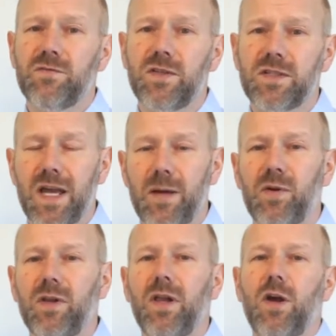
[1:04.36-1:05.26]
of the
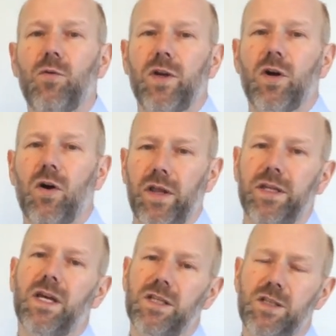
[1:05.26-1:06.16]
sample. We call
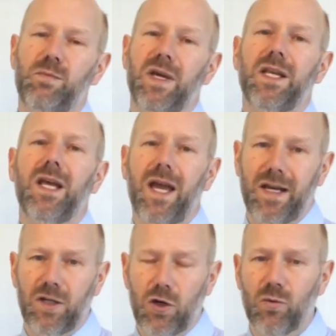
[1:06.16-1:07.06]
it spin
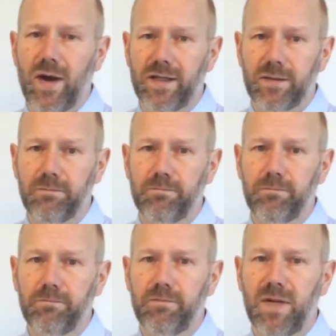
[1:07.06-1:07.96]
and co-add.
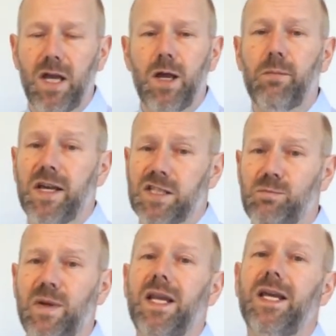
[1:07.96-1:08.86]
By
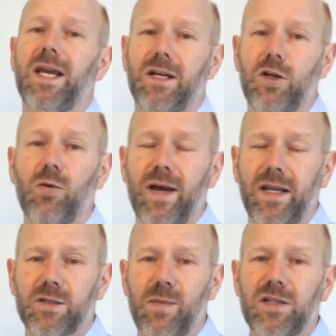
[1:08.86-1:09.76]
spinning and
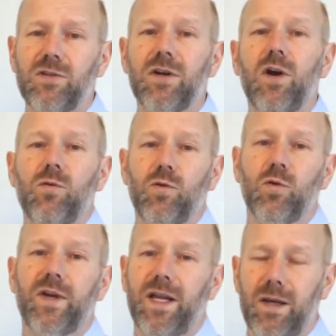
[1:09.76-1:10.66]
co-adding spectra, we'll
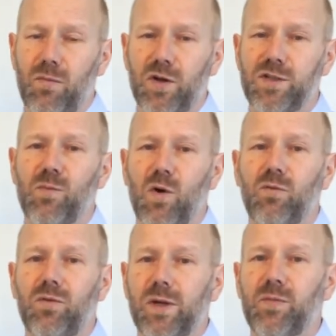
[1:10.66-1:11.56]
get a much more
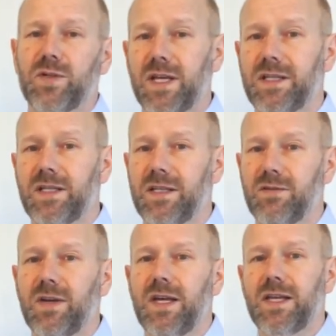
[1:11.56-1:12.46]

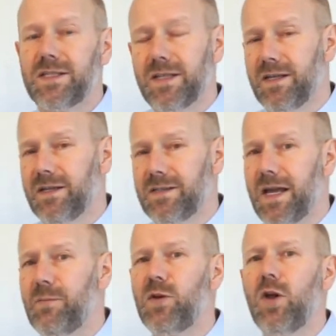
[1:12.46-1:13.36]
representative
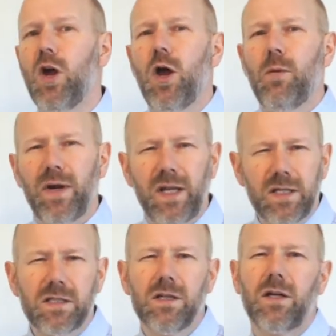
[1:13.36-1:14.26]
sample, but
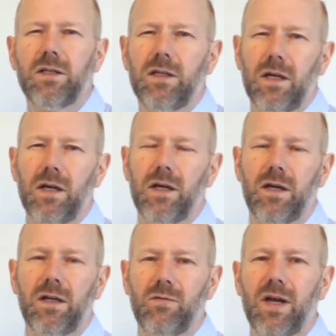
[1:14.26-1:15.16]
it's not
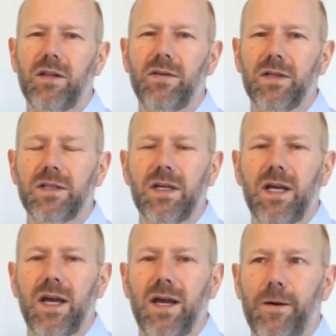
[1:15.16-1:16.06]
irrelevant
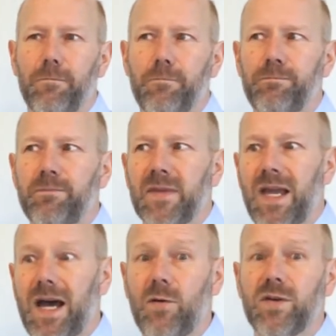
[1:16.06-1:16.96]

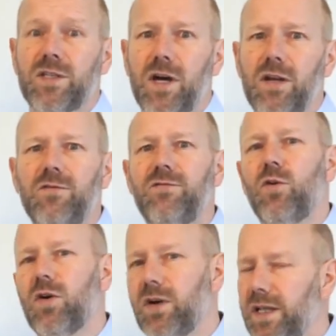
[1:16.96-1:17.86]
how it's done
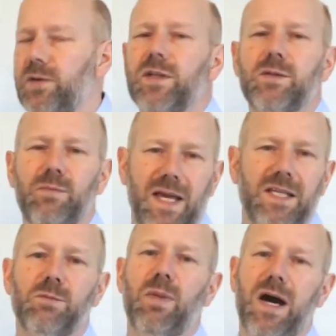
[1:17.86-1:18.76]
for liquids,
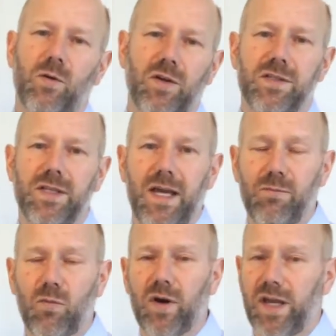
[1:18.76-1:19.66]
pastes, powders,
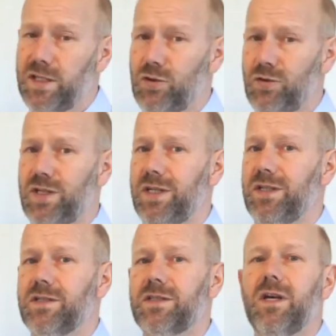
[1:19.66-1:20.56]
and more
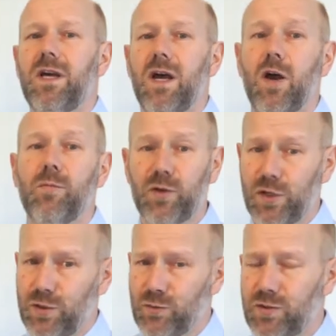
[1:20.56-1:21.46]
heterogeneous
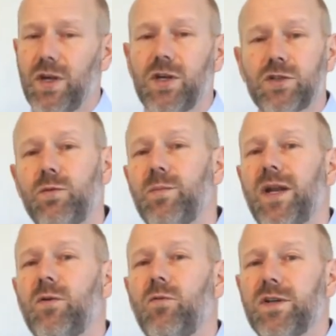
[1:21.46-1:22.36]
produce. So we
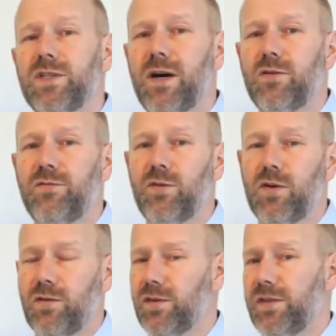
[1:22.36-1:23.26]
better watch out
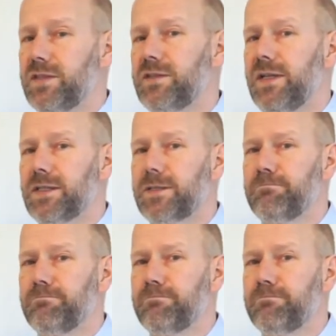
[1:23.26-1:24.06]
for these things.